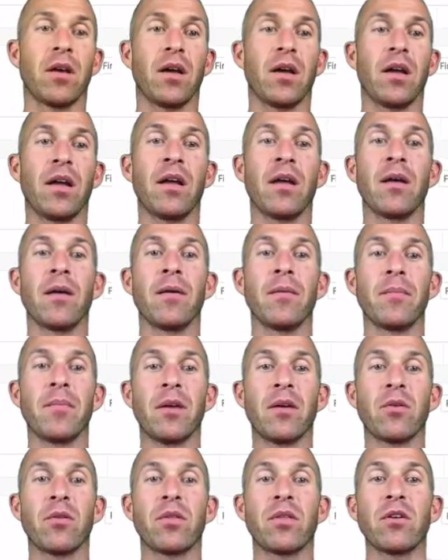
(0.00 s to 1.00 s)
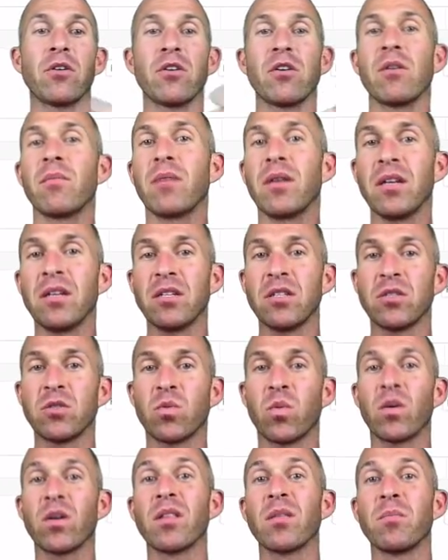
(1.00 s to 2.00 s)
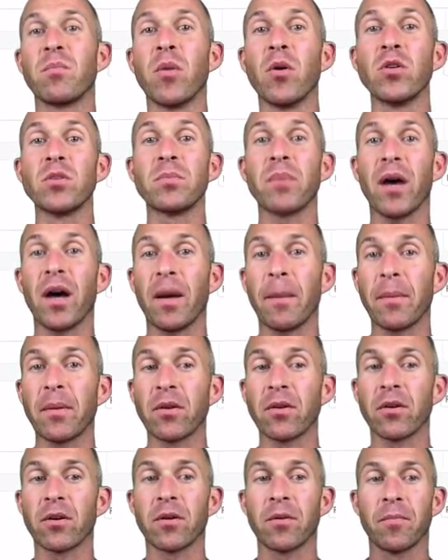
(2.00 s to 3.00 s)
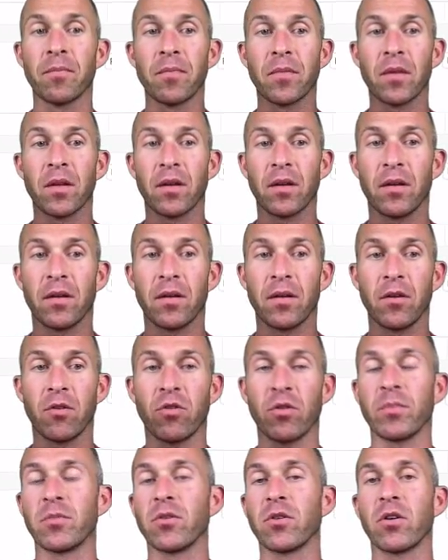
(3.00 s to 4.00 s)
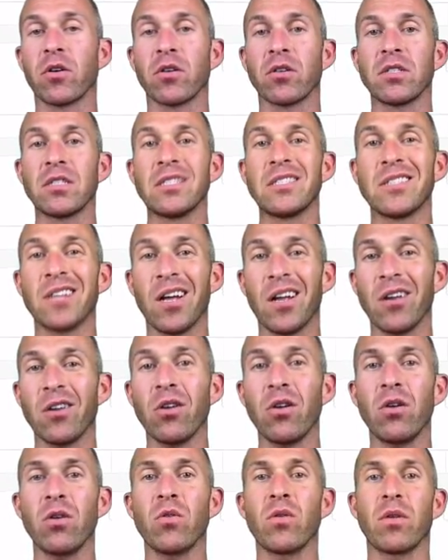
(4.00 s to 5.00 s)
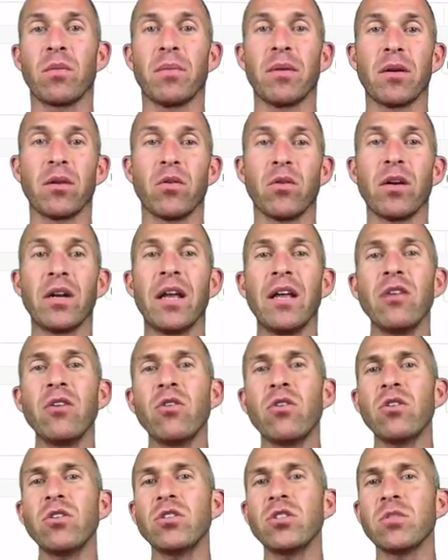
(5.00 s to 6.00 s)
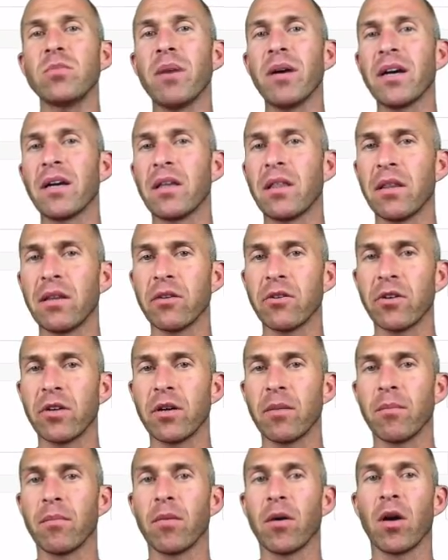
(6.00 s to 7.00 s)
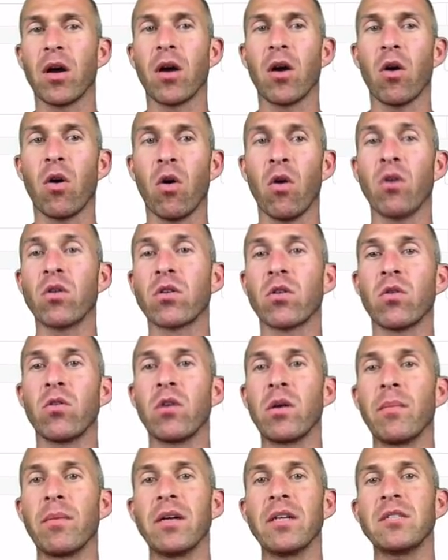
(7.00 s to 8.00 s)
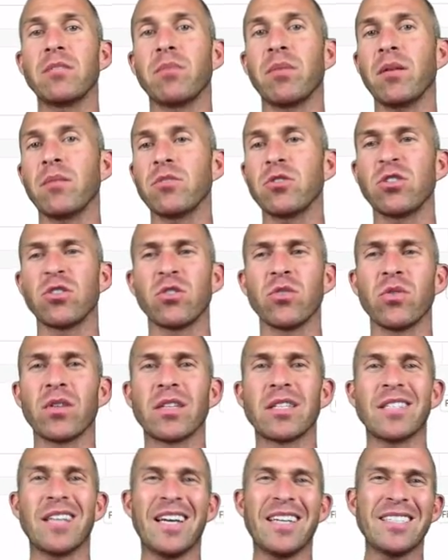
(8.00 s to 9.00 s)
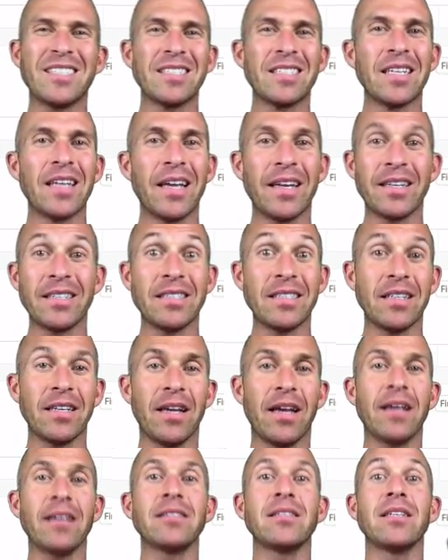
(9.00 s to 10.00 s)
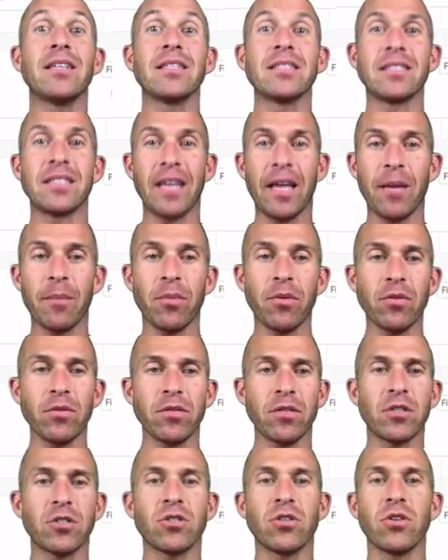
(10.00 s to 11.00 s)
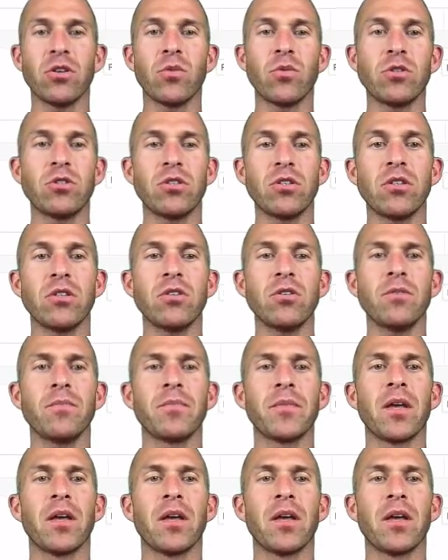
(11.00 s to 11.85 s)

Uh, now, Ethereum is one of the most popular cryptocurrencies along with Bitcoin. And you could just buy Ethereum on Coinbase, but I'm just doing this as an, as, as an example to show you what you can do.